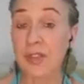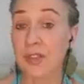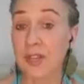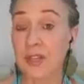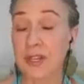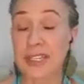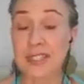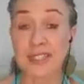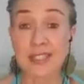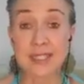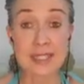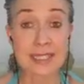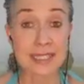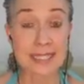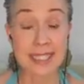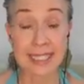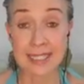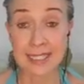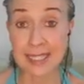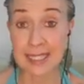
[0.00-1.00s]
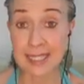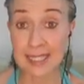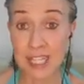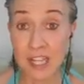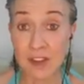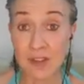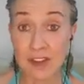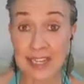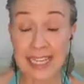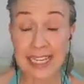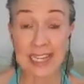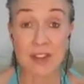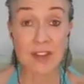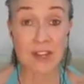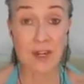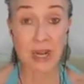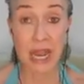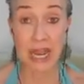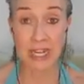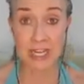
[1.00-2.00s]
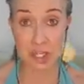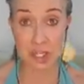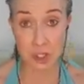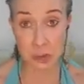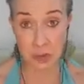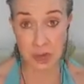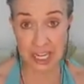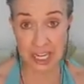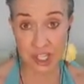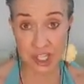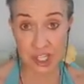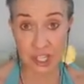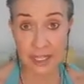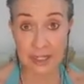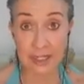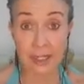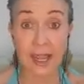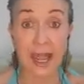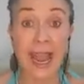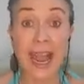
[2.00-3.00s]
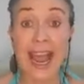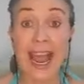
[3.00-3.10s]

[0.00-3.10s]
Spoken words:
their insulin sensitivity, their hydration,